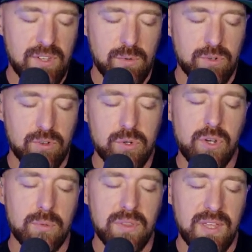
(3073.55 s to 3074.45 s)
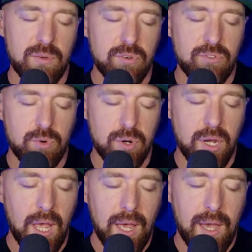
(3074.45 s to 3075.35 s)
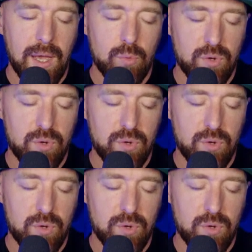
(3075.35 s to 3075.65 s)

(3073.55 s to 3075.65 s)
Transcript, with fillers: God, we're so incredibly thankful for uh,